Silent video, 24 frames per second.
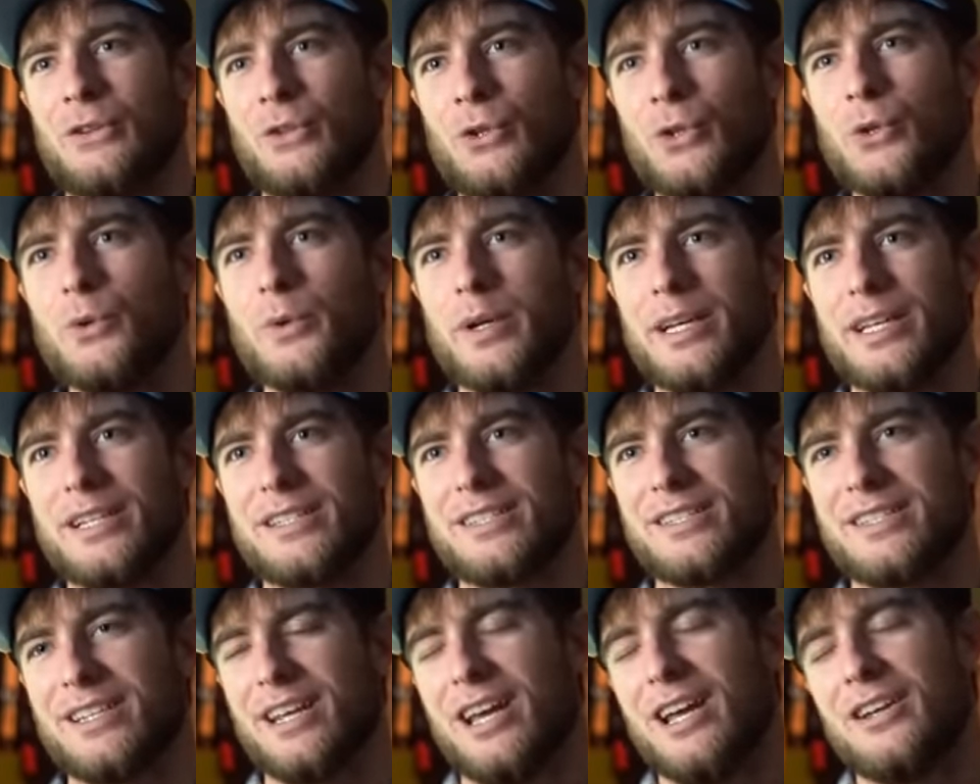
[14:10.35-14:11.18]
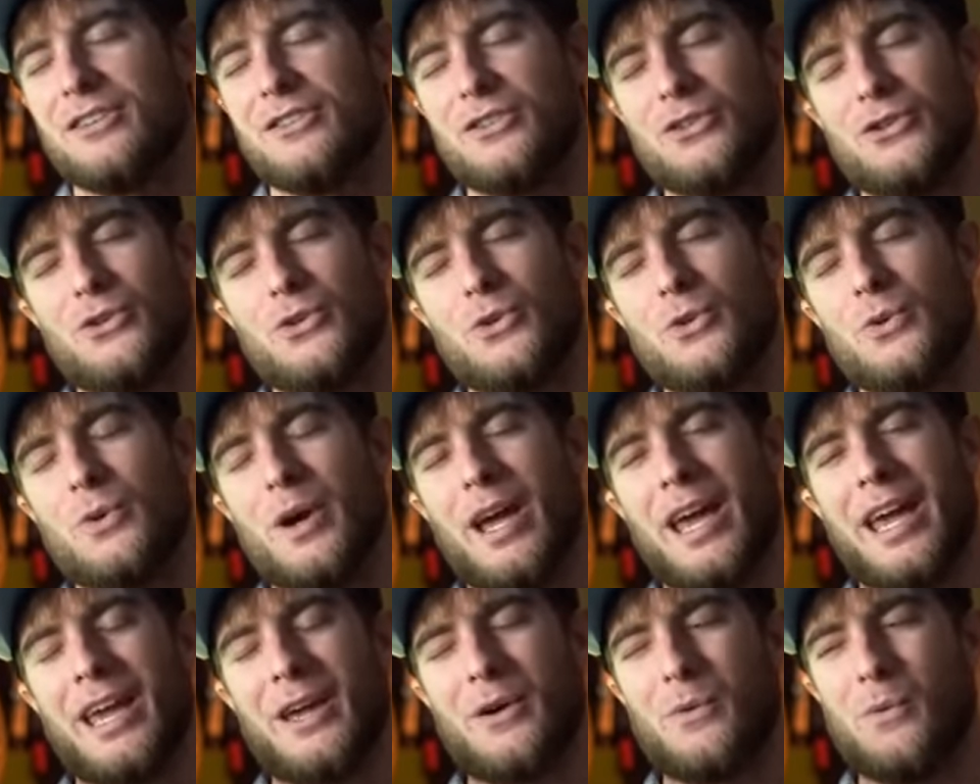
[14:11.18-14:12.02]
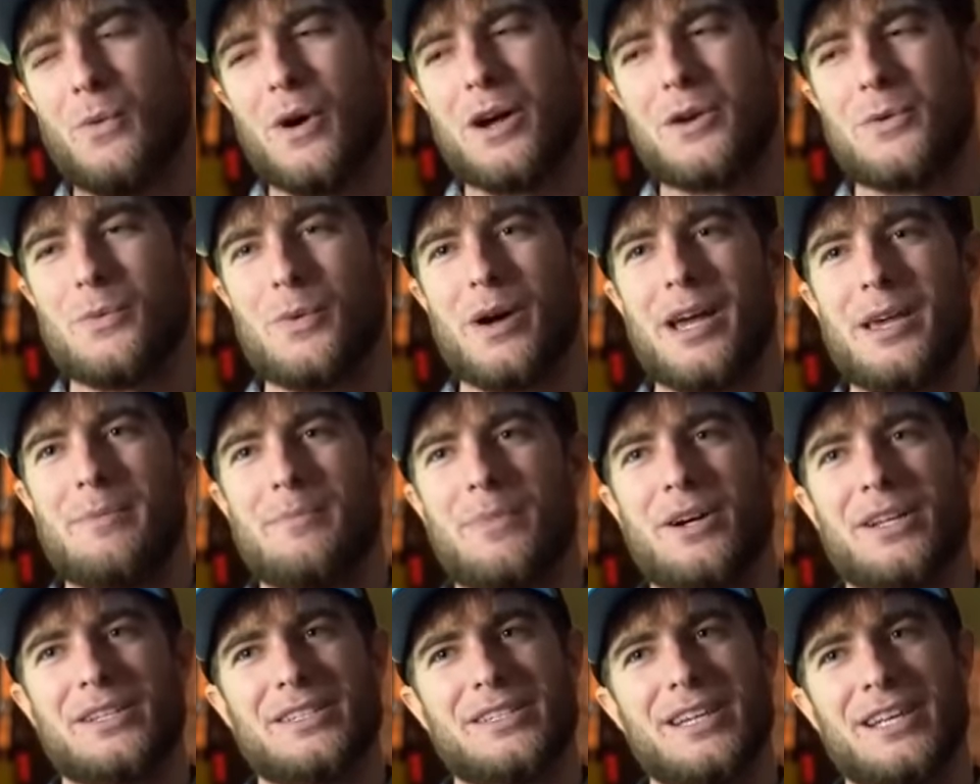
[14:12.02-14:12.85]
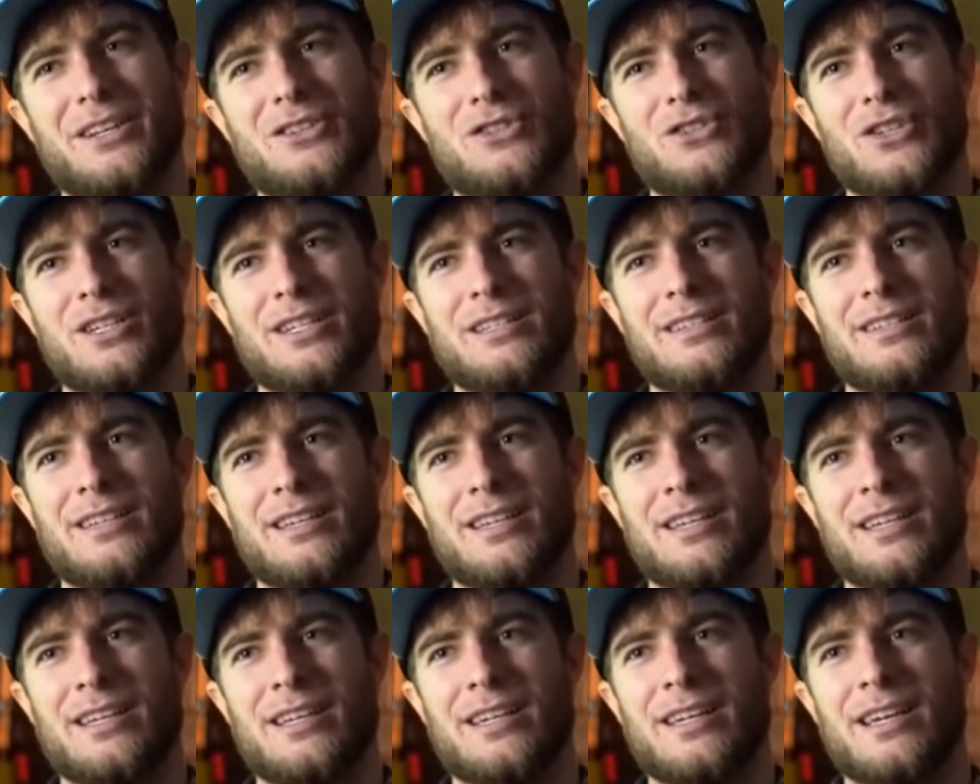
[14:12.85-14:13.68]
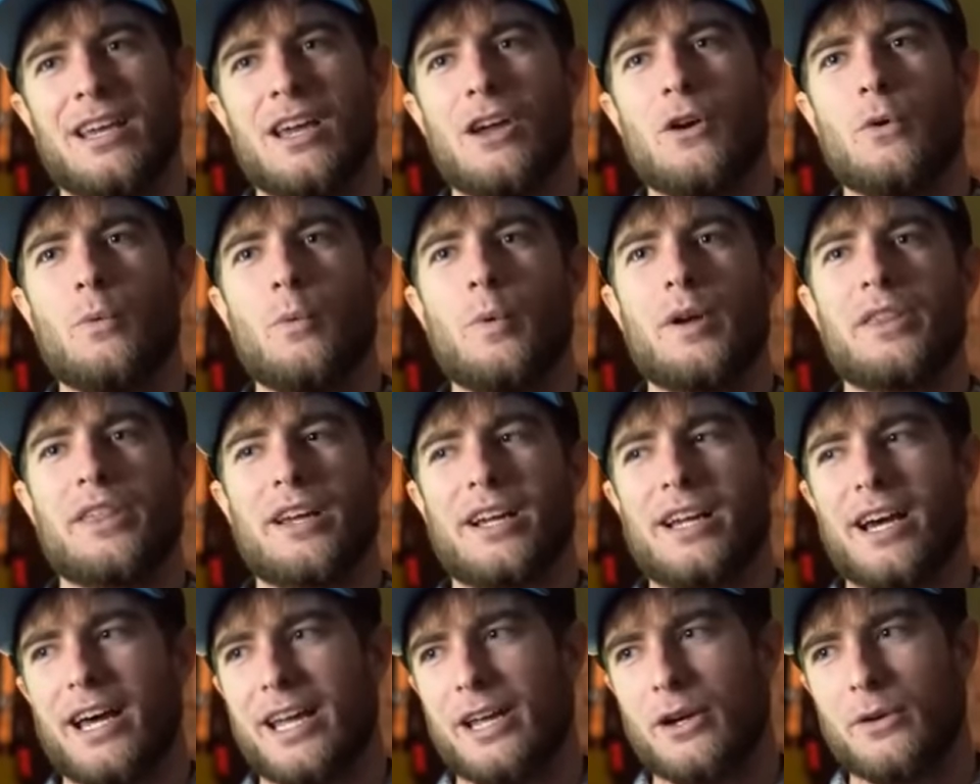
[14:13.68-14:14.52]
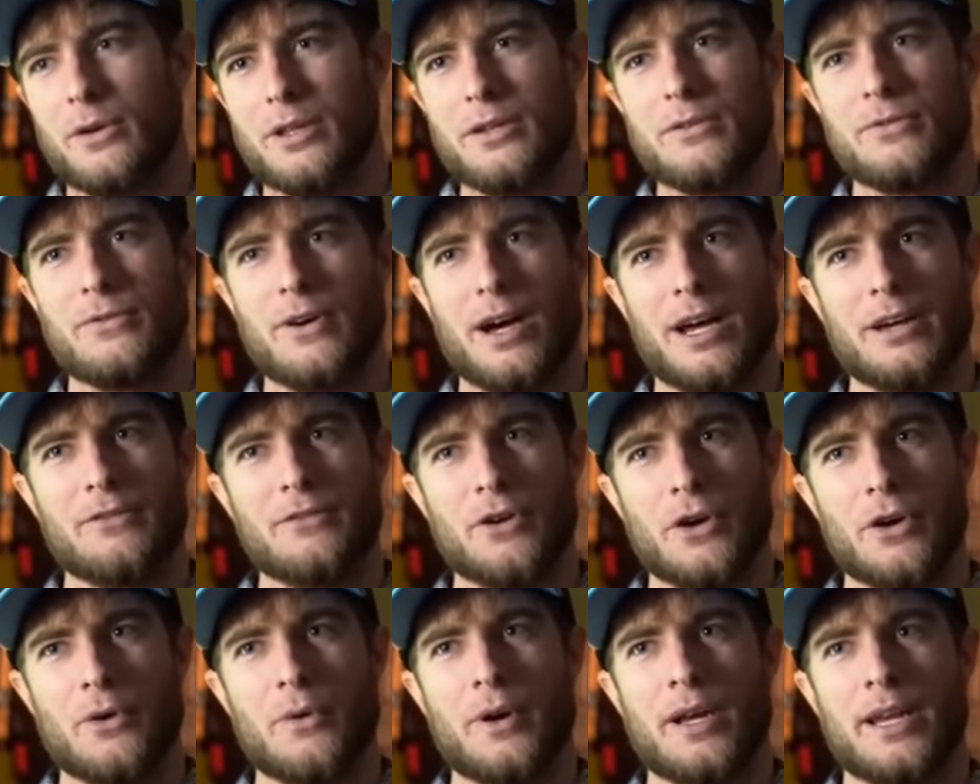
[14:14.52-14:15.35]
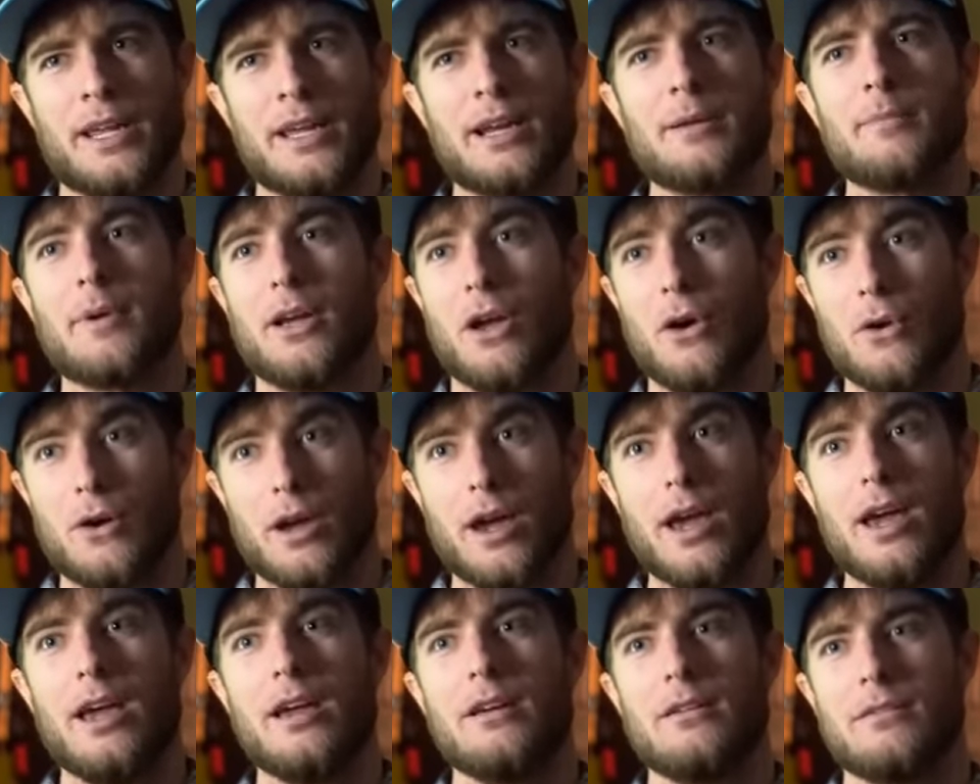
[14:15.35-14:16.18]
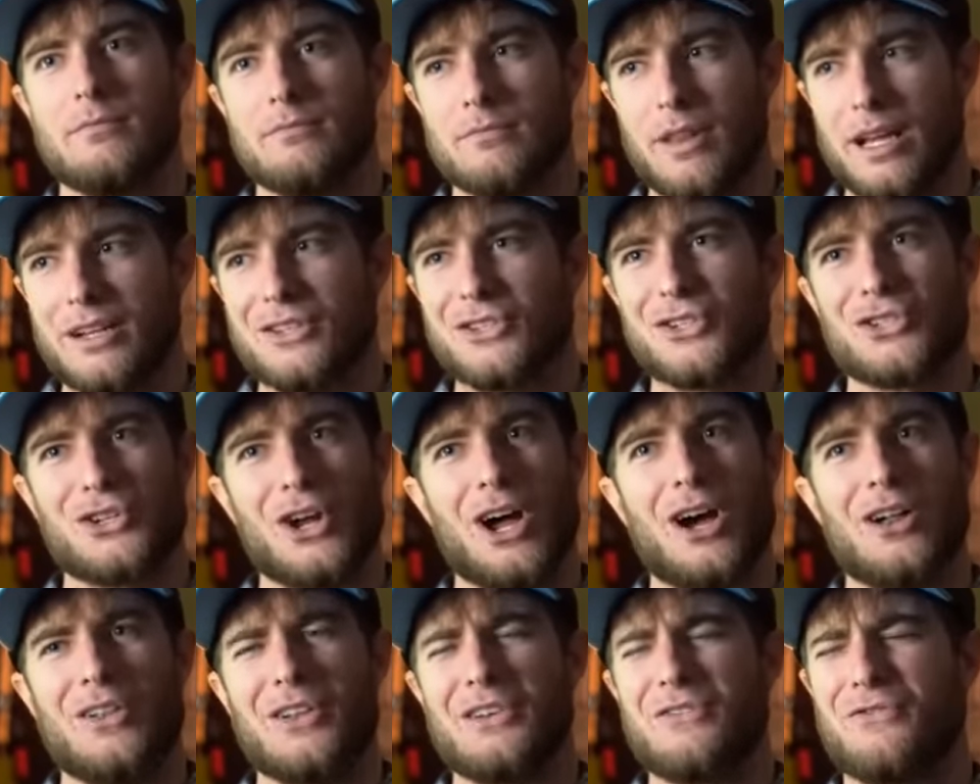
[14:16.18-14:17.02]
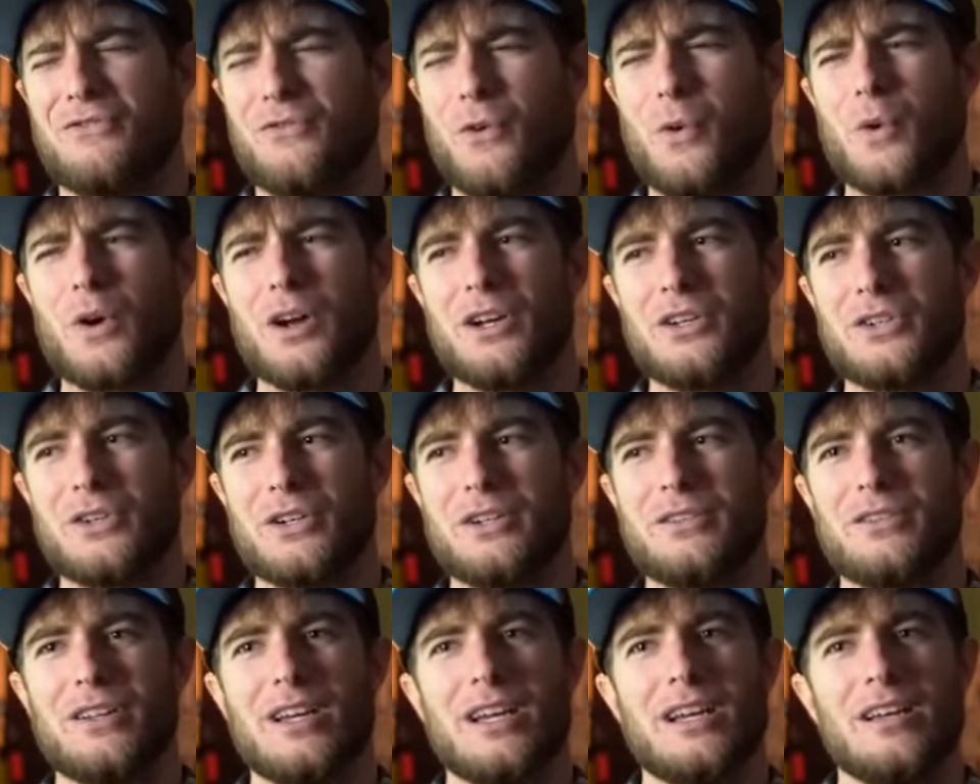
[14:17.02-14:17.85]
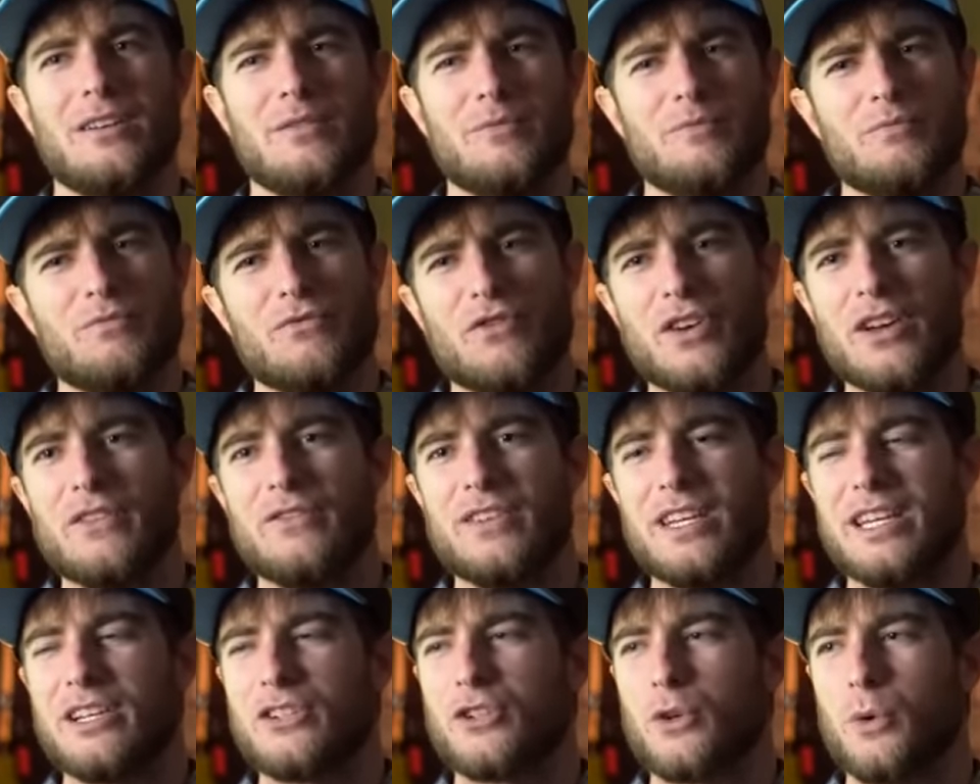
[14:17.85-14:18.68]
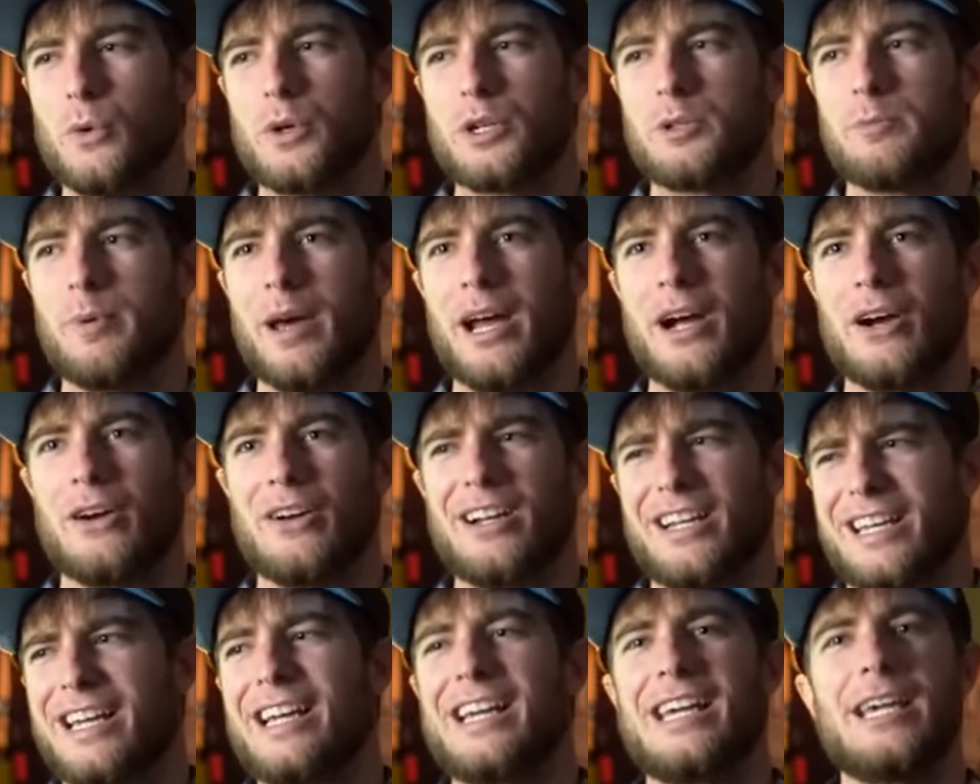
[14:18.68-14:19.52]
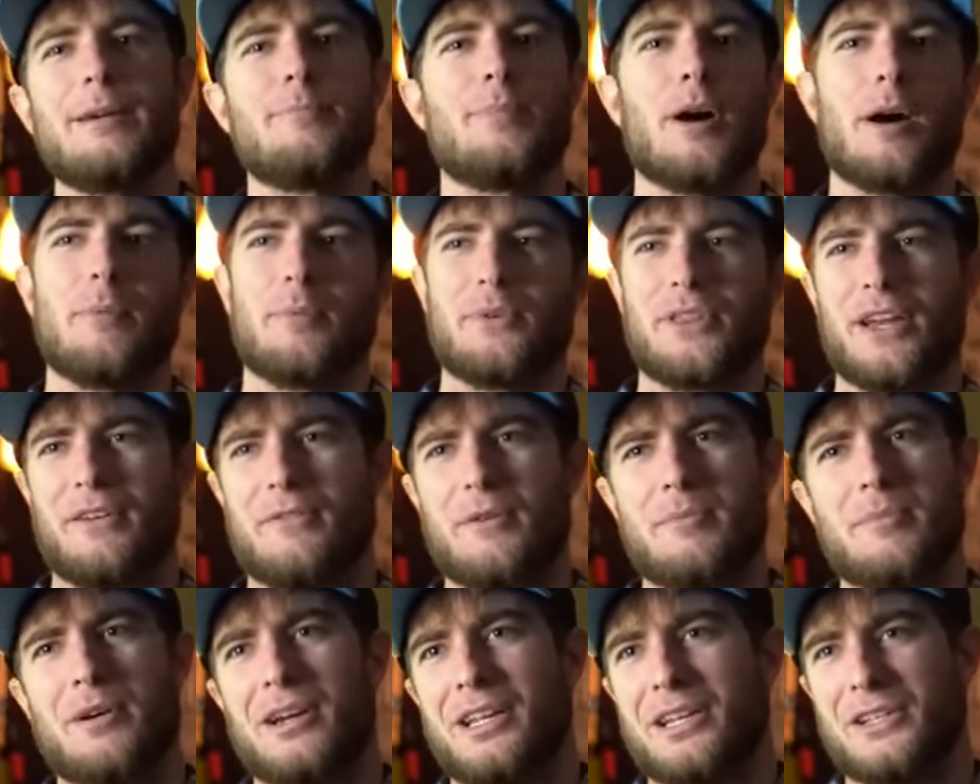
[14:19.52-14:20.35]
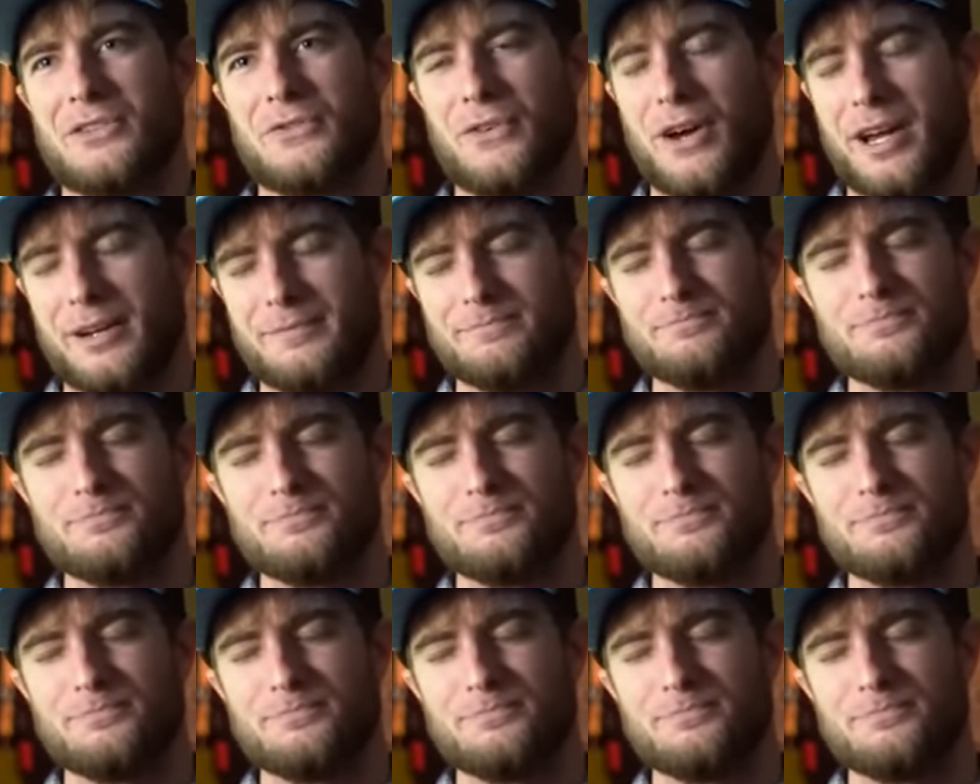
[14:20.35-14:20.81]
Louis to do a one-way Mustang GT with a Coyote 5.0 in it. I'm like, okay, that's solid, 450-ish horsepower. It can keep up with everybody, it's fine.